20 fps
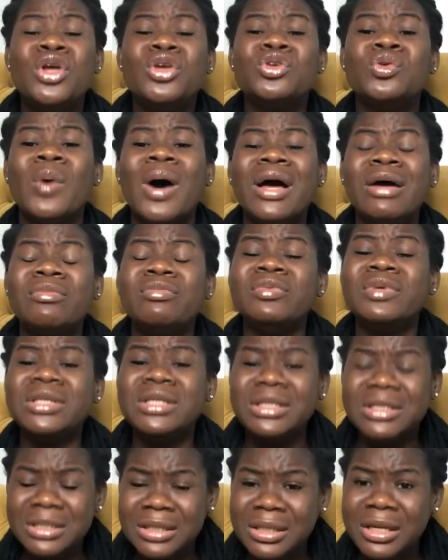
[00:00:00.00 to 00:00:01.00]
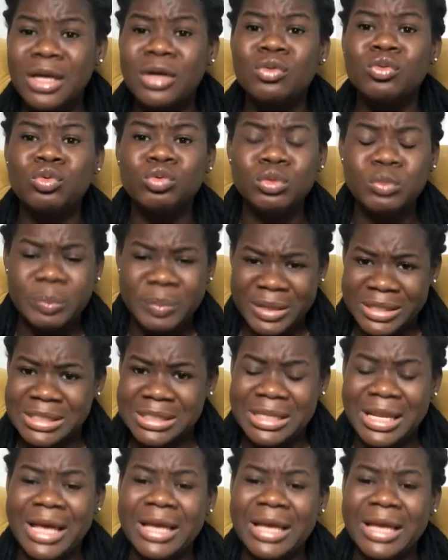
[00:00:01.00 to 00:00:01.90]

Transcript: You are really a good person.